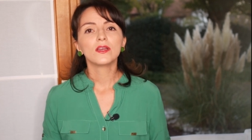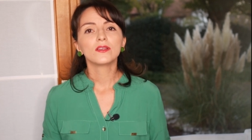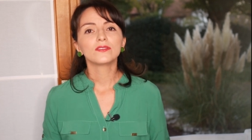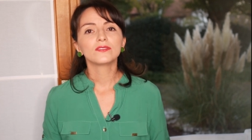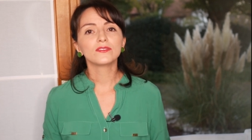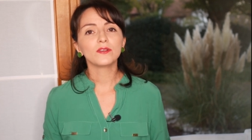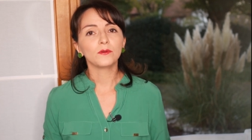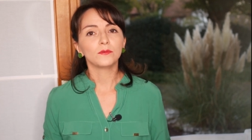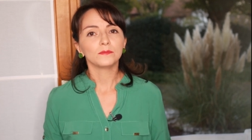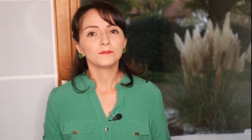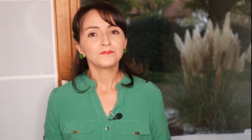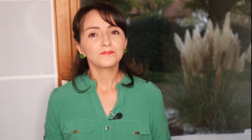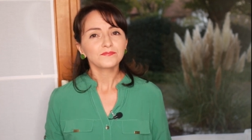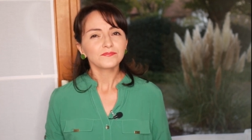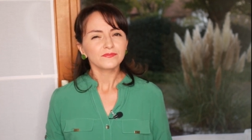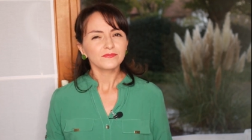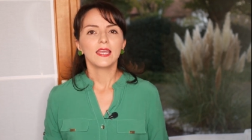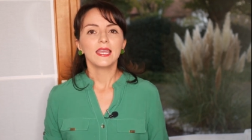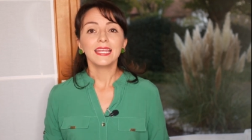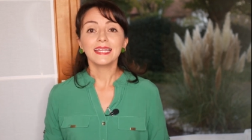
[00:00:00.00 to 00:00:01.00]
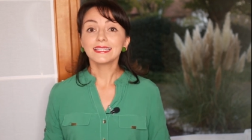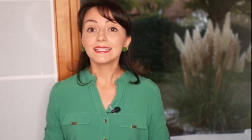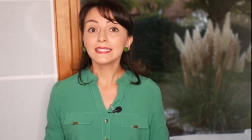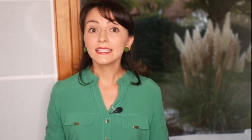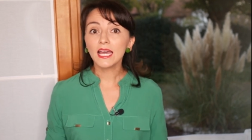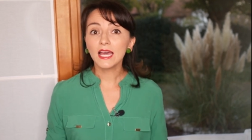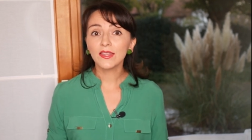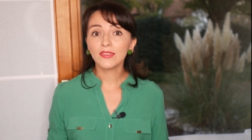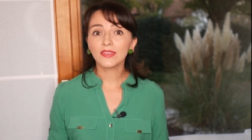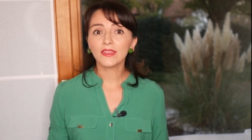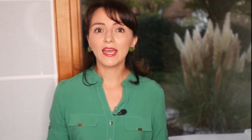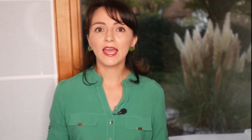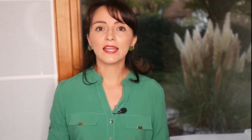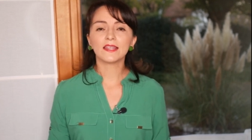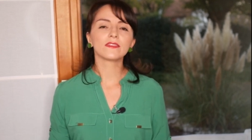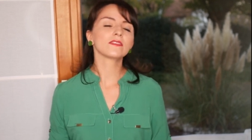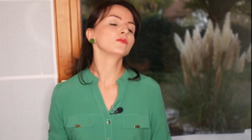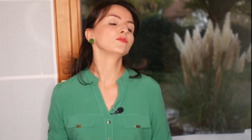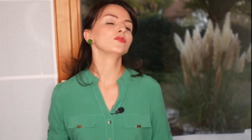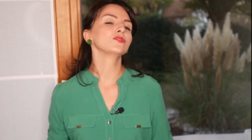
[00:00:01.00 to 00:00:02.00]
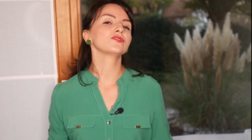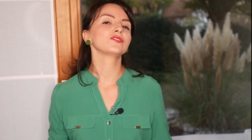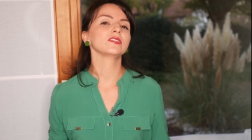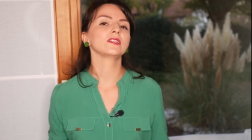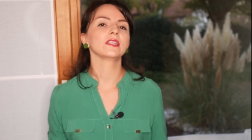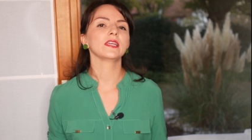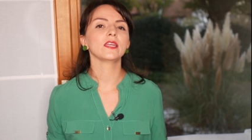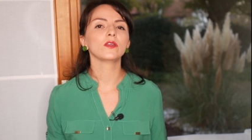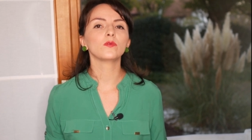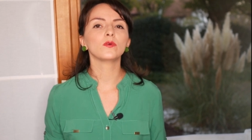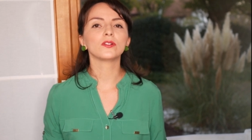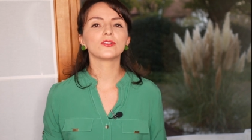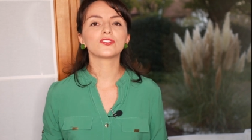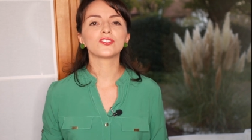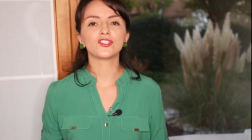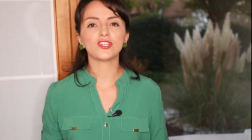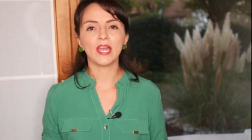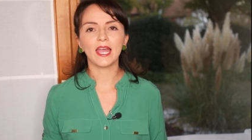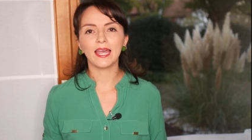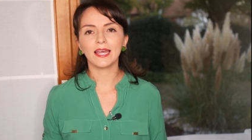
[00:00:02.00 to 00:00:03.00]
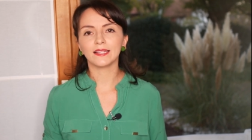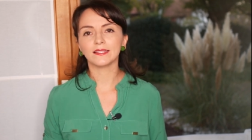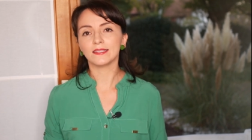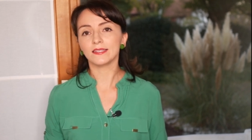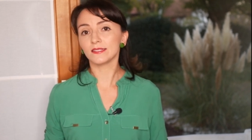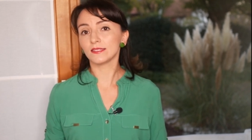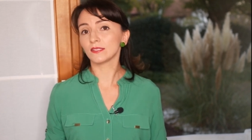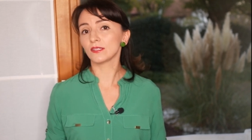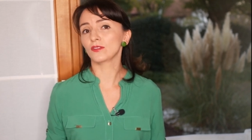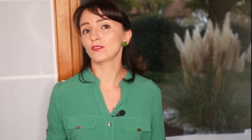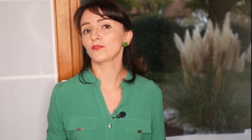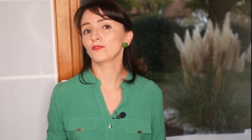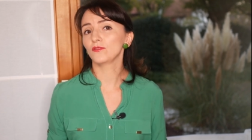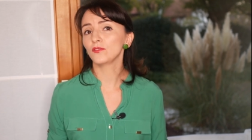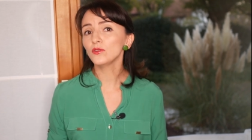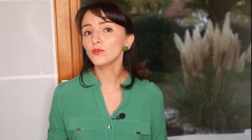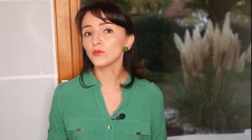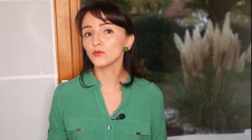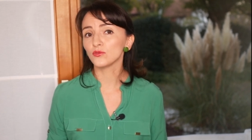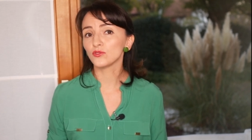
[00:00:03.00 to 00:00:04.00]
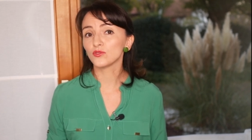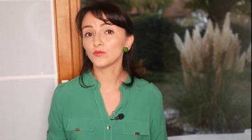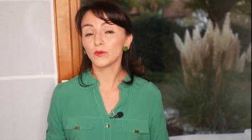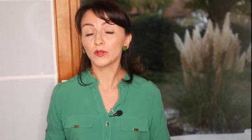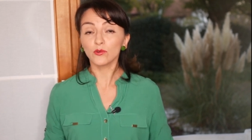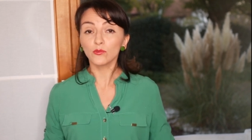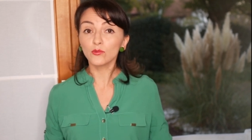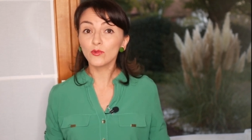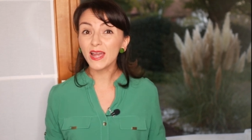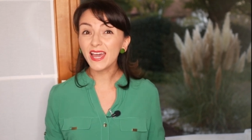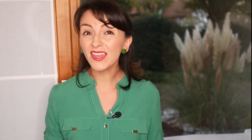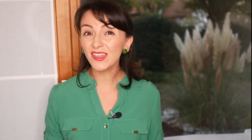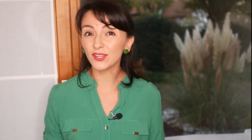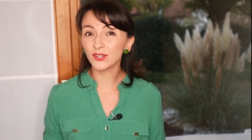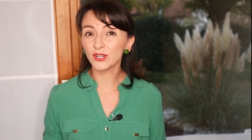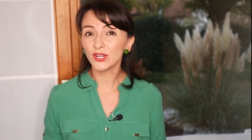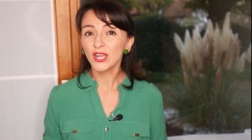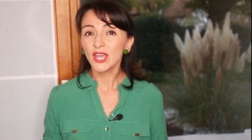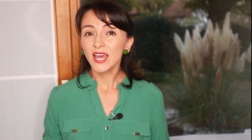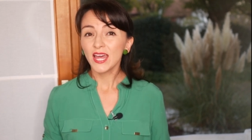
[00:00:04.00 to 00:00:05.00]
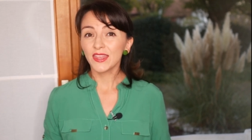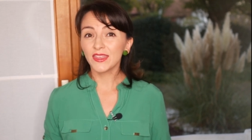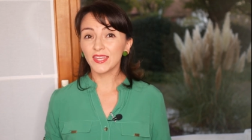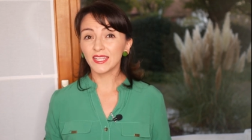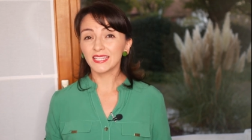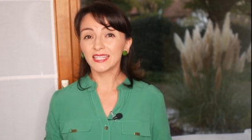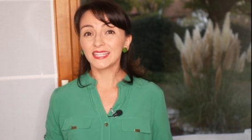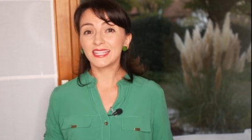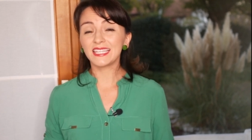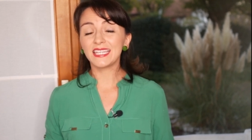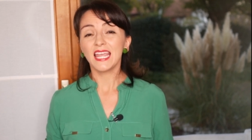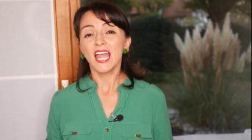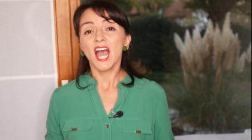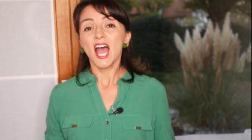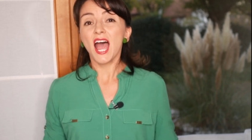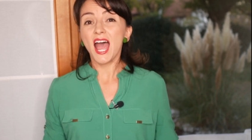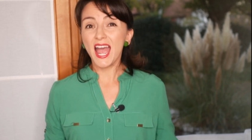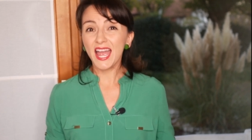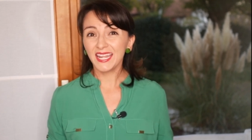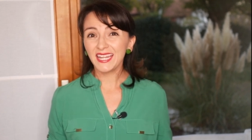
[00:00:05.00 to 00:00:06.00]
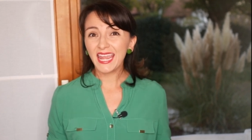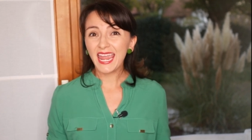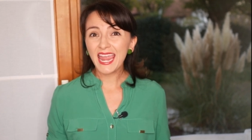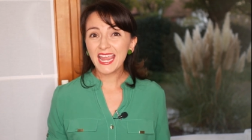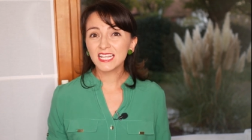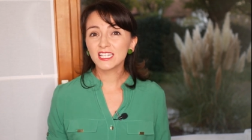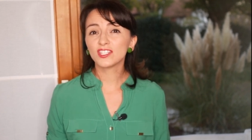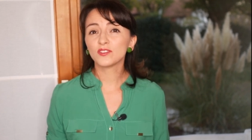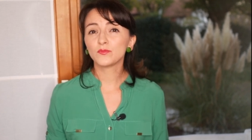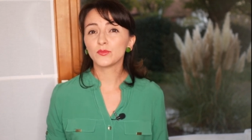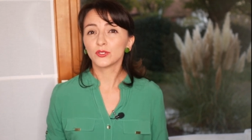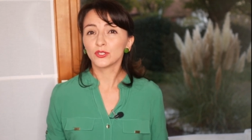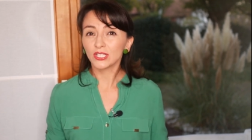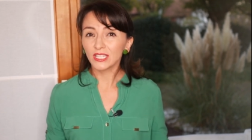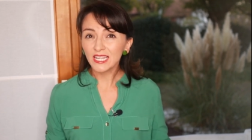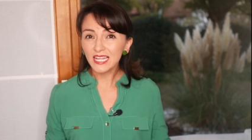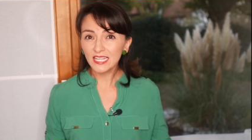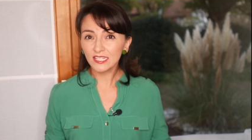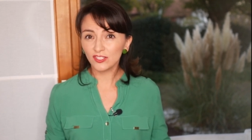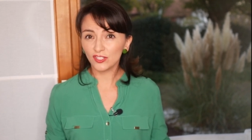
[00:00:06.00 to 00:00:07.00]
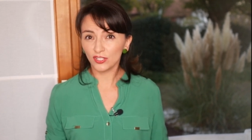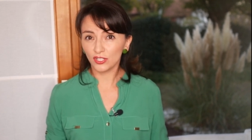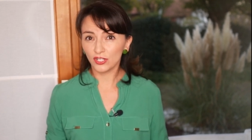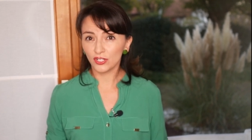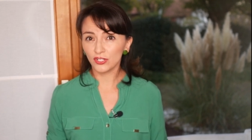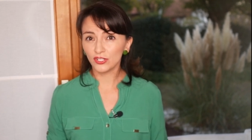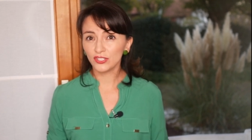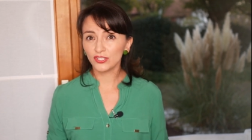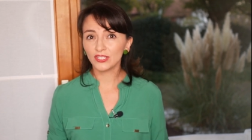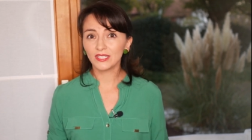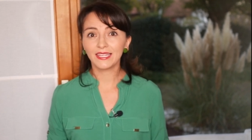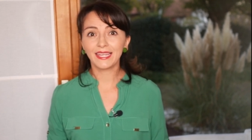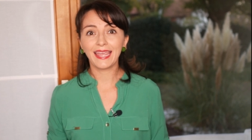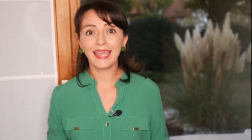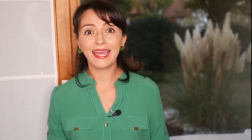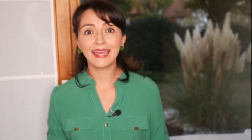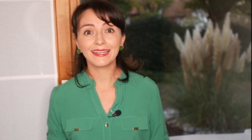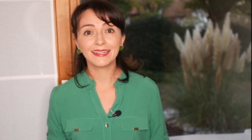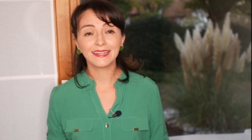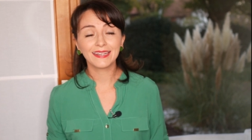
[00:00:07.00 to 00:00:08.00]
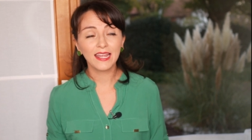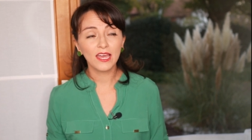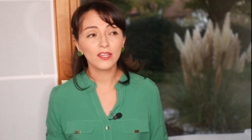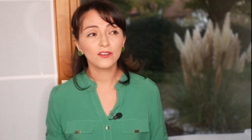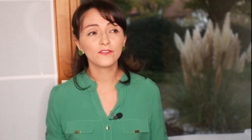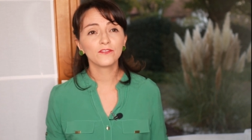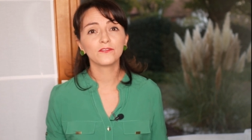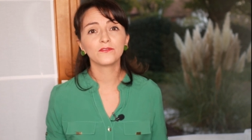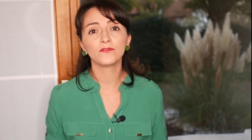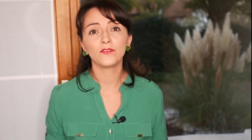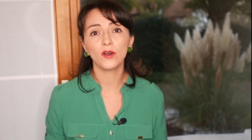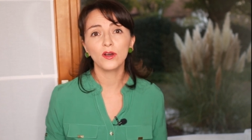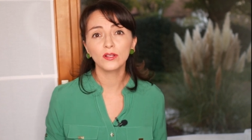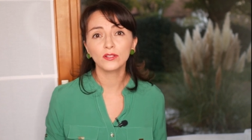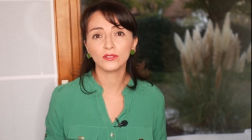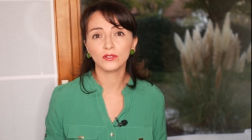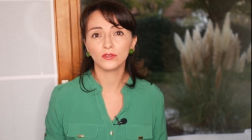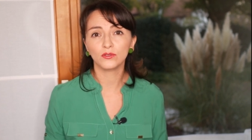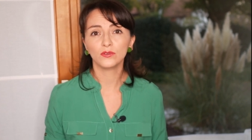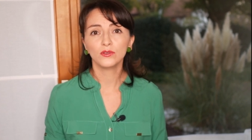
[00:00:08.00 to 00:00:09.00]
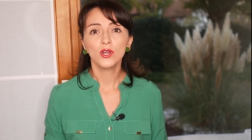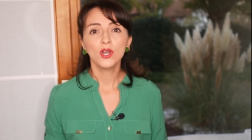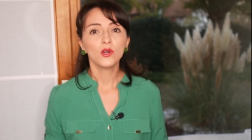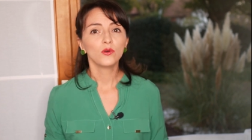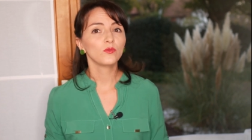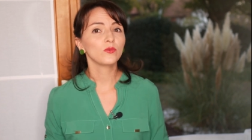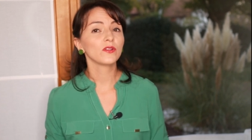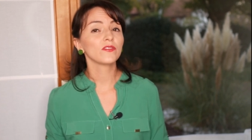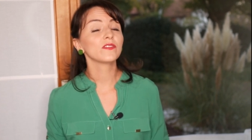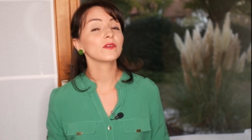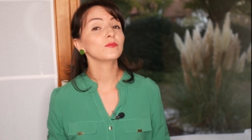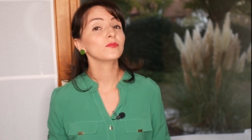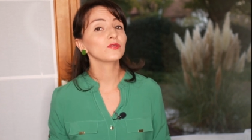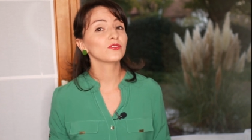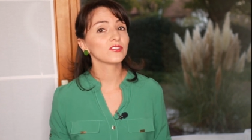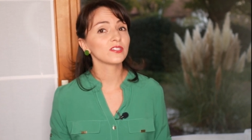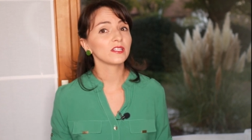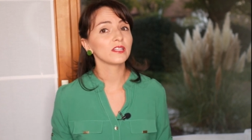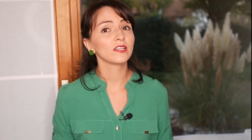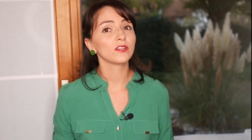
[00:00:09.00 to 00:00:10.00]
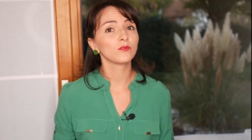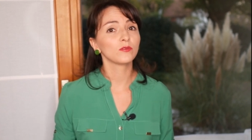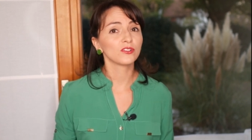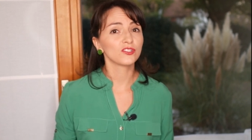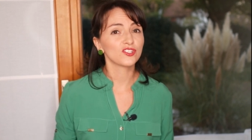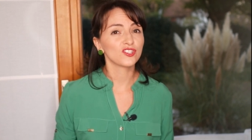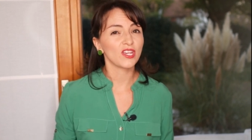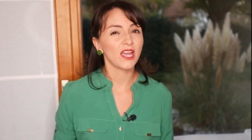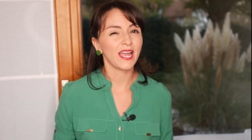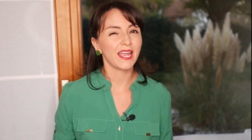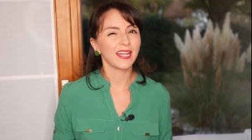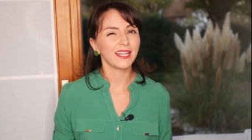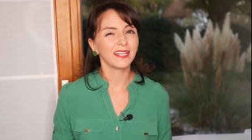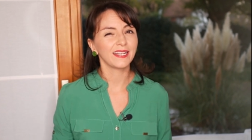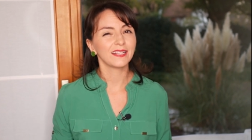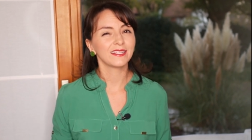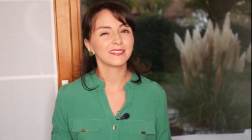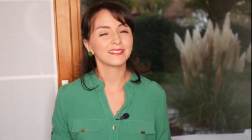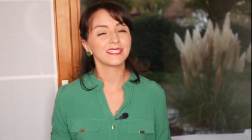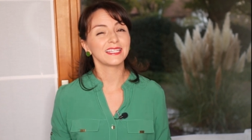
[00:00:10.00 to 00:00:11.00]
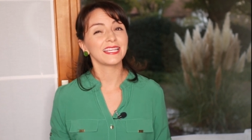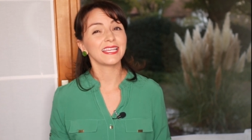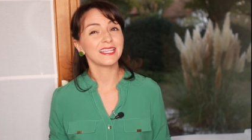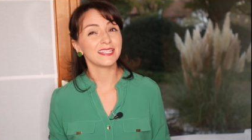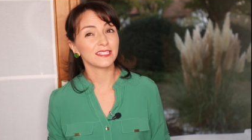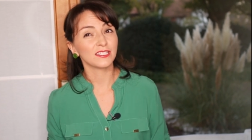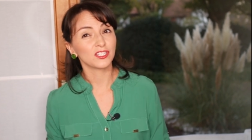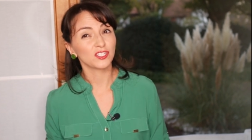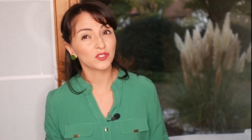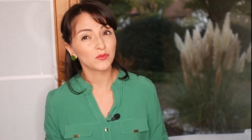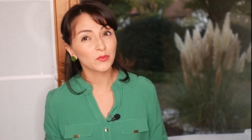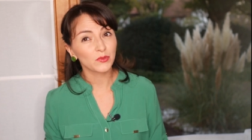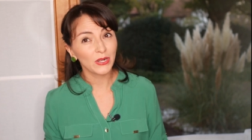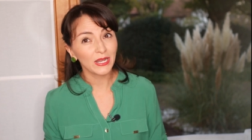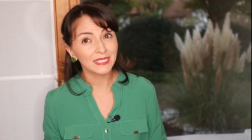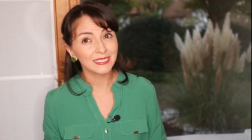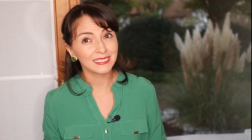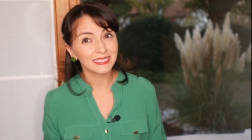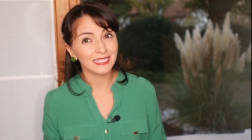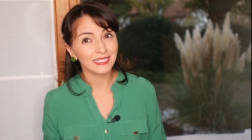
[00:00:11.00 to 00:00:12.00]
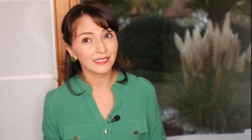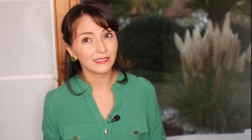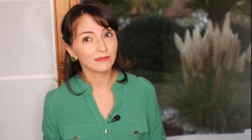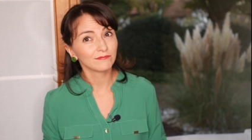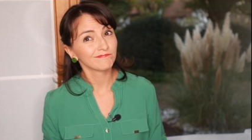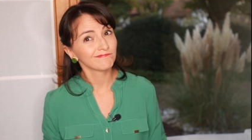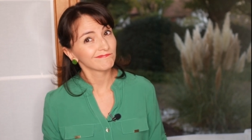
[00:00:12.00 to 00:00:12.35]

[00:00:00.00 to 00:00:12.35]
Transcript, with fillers: So, it's not that the multilingual child is confused, but rather that the unexpert listeners cannot follow what the multilingual child is expressing.